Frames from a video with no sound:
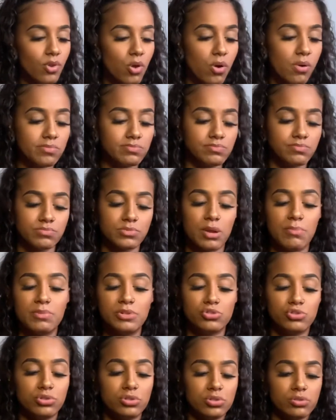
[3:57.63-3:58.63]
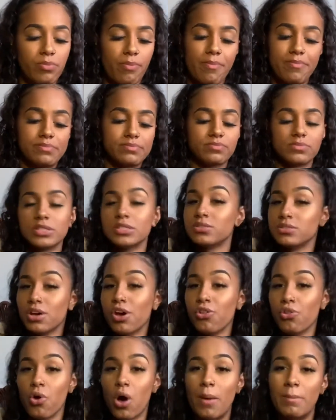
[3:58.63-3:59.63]
It's
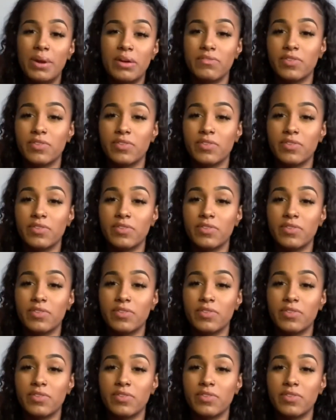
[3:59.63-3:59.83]
good though. I'm not